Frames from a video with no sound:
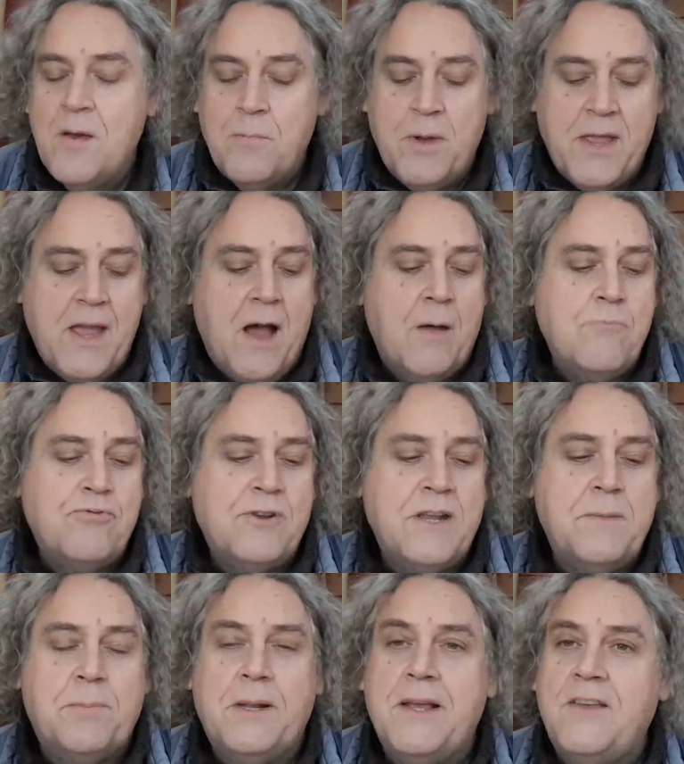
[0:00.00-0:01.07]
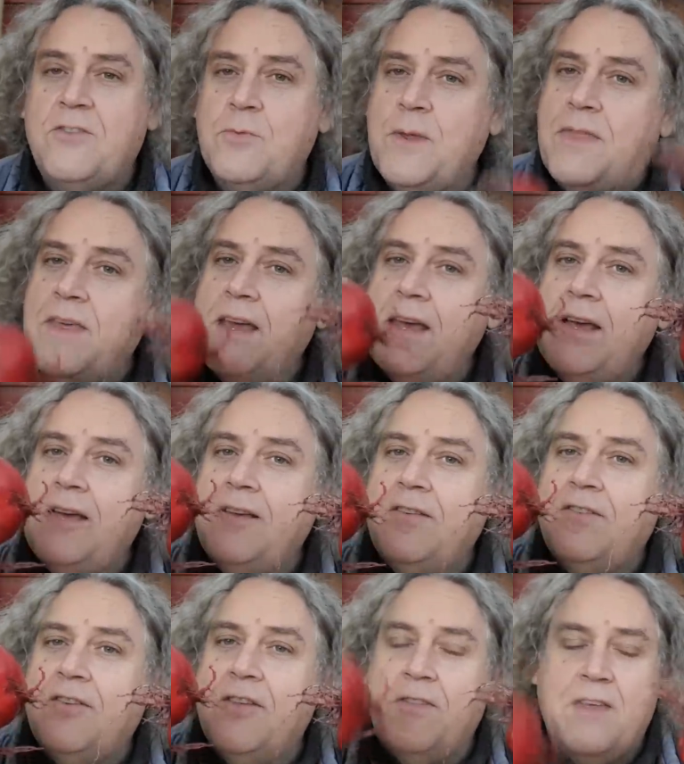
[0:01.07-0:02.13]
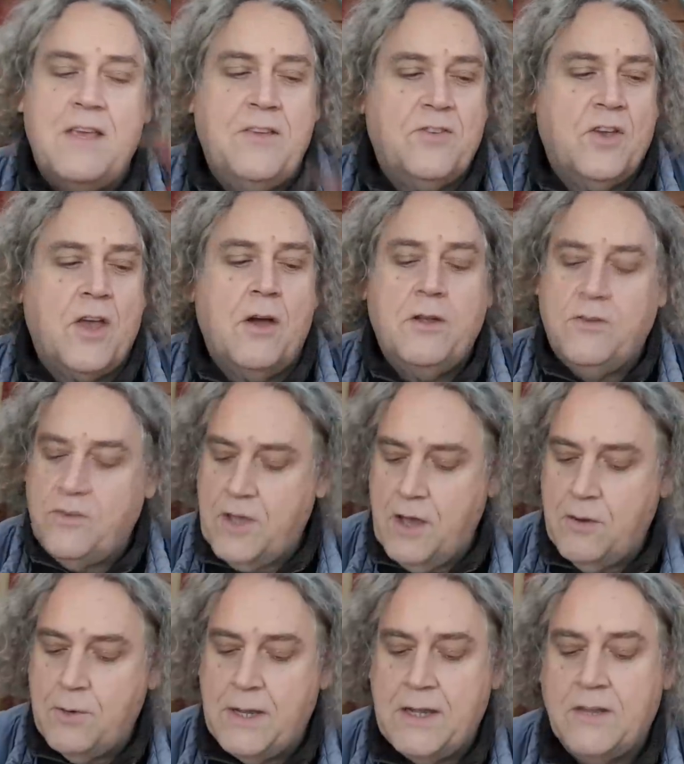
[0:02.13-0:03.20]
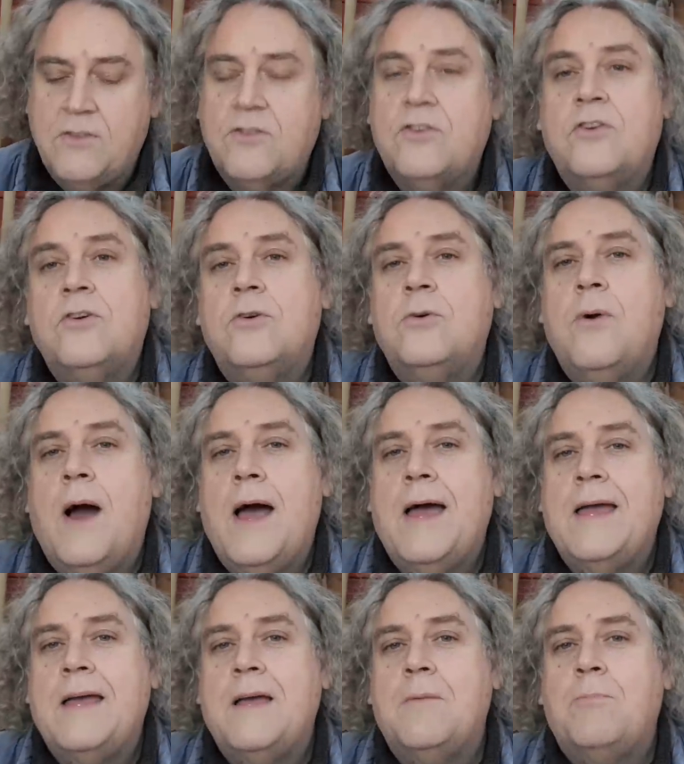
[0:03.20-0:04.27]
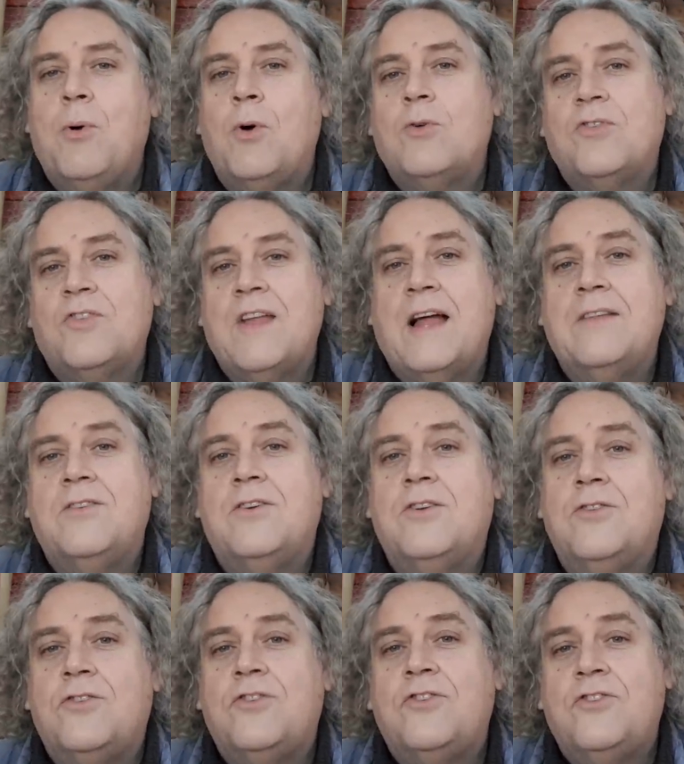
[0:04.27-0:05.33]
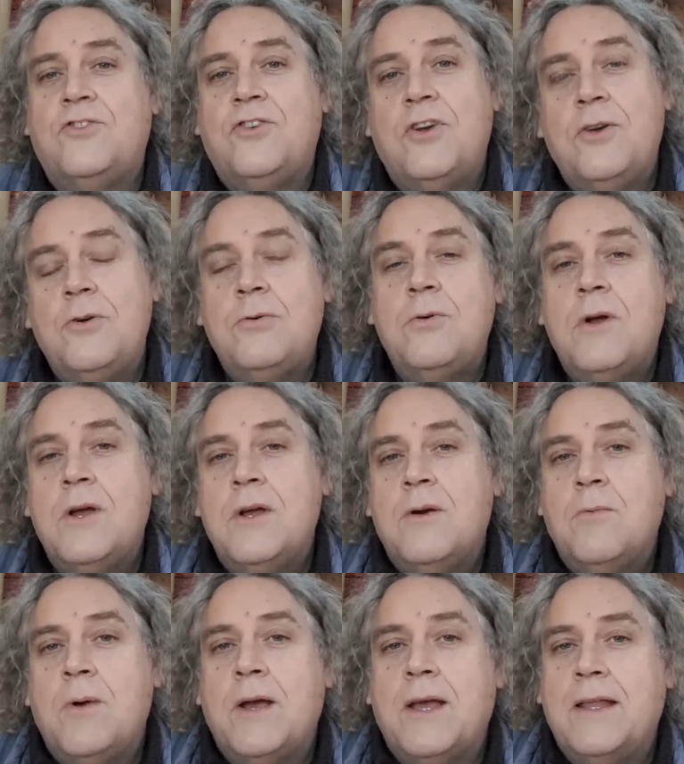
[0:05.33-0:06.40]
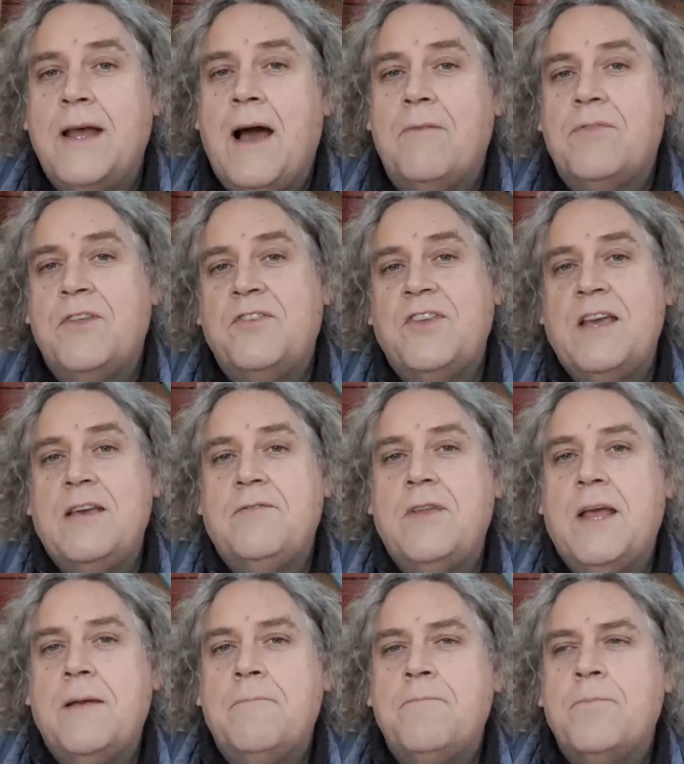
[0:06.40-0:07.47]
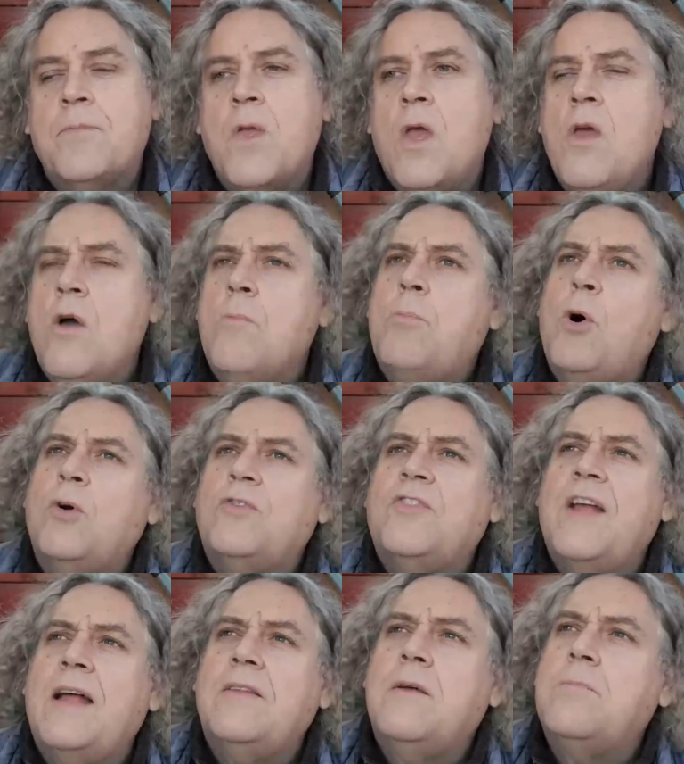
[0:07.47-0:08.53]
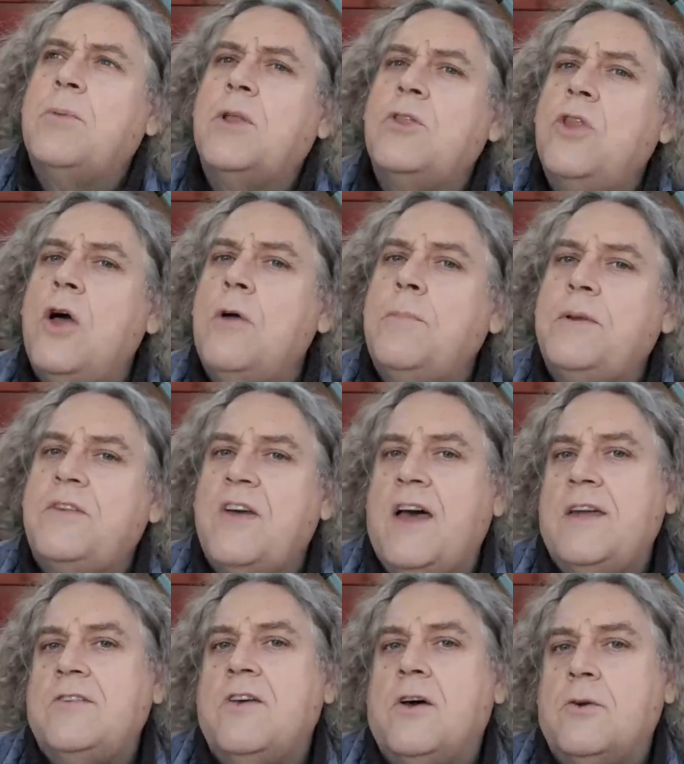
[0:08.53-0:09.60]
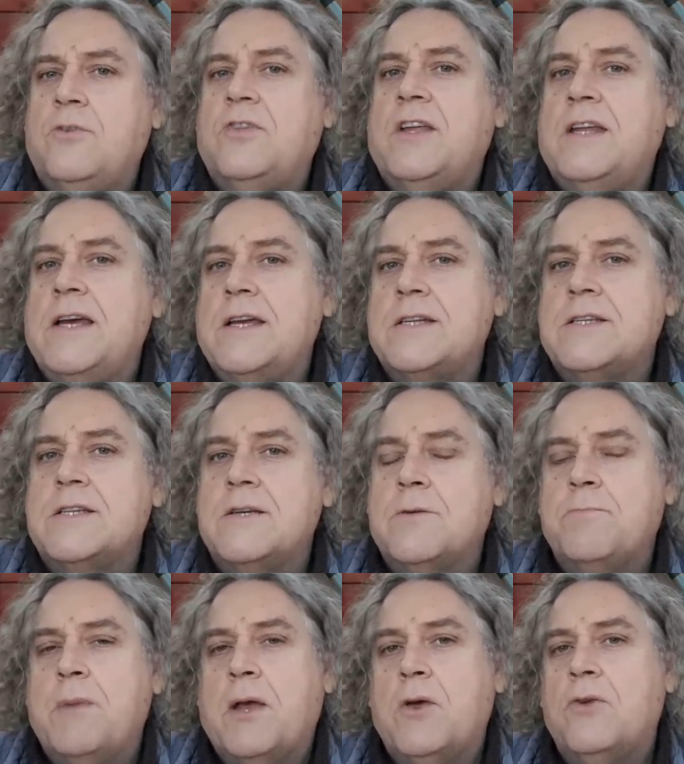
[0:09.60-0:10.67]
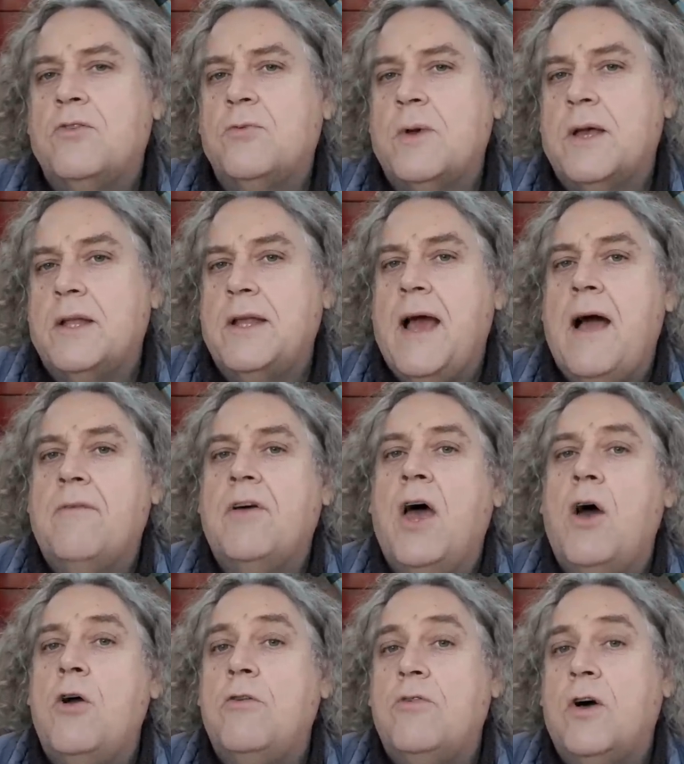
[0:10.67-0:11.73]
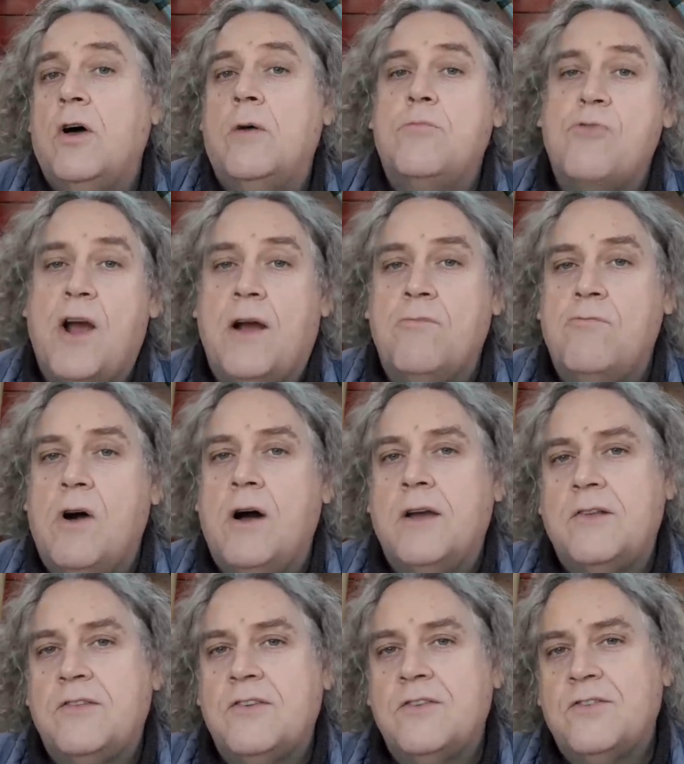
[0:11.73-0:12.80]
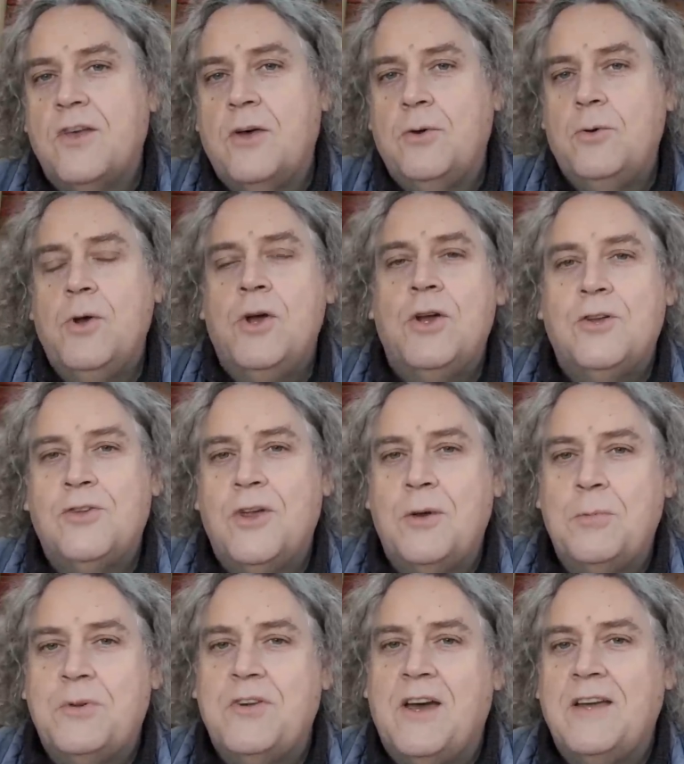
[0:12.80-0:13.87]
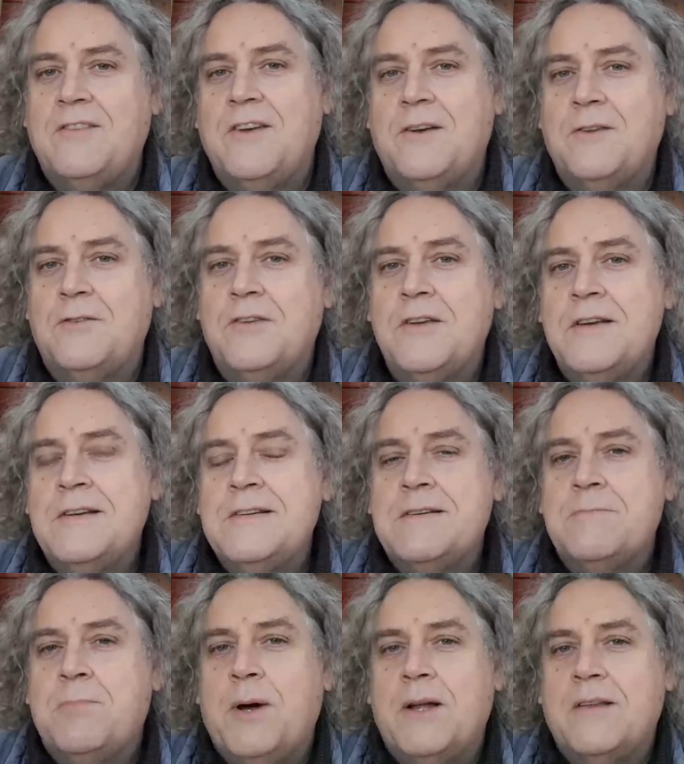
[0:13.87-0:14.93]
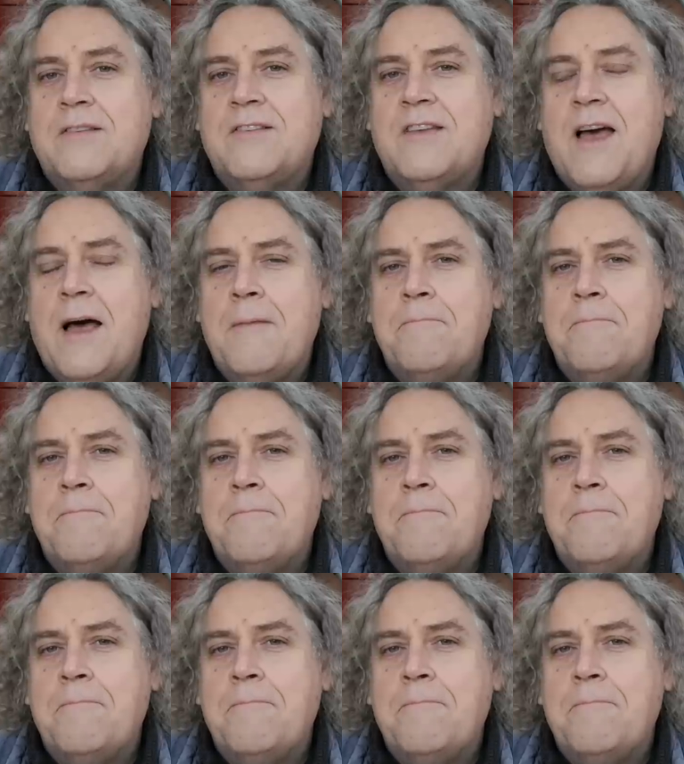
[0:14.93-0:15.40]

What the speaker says: But yeah, I'm pretty pleased with these. These are going to go into a bog standard stew we're going to have this evening. Bog standard, but no potatoes in it, because we're going to have it over brown rice, so no potatoes. But